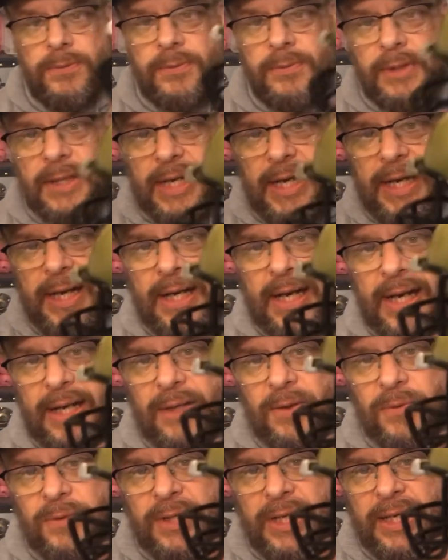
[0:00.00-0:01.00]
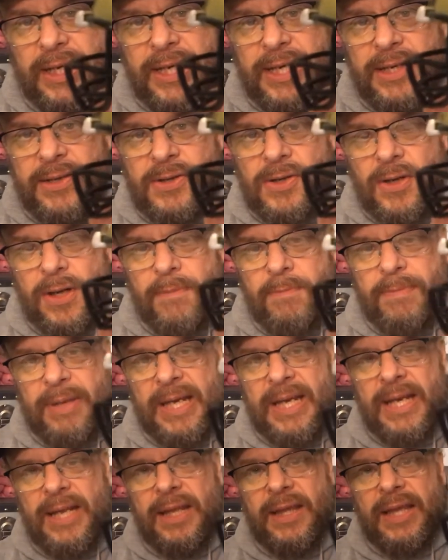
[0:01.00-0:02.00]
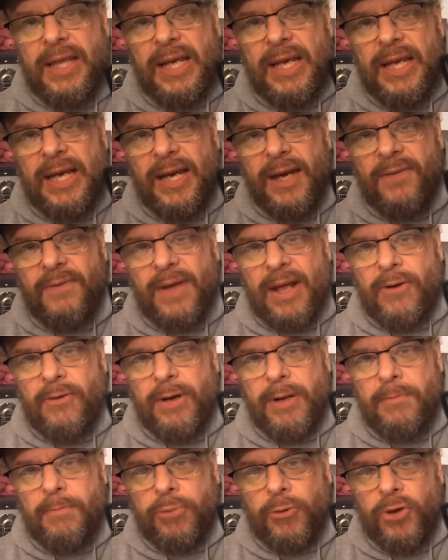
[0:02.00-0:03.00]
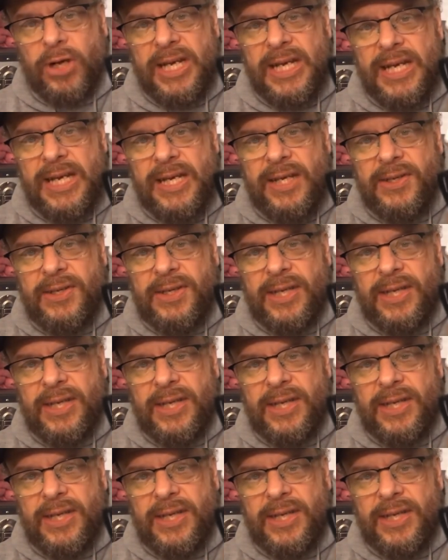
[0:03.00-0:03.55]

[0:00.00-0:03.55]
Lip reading: I don't think he's going to beat the veteran Breeze.